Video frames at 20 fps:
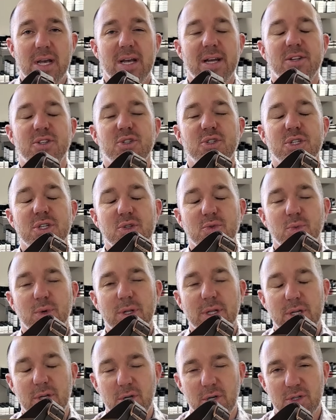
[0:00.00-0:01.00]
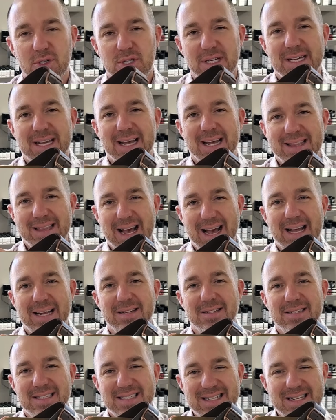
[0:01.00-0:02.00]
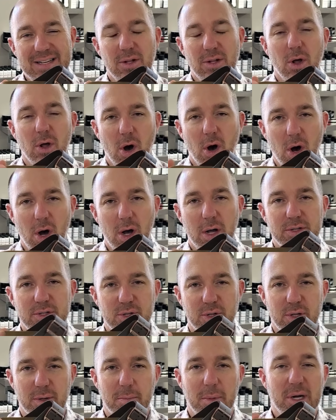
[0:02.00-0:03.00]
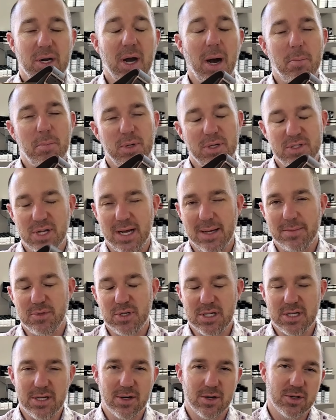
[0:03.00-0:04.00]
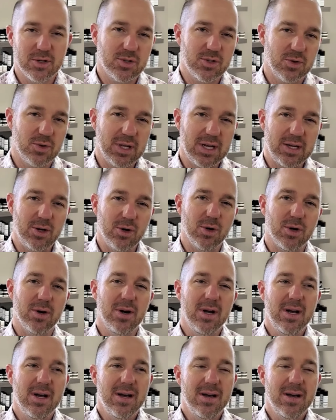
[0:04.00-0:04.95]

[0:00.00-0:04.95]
It's just really good to get that seal onto them a couple of times a year so that you're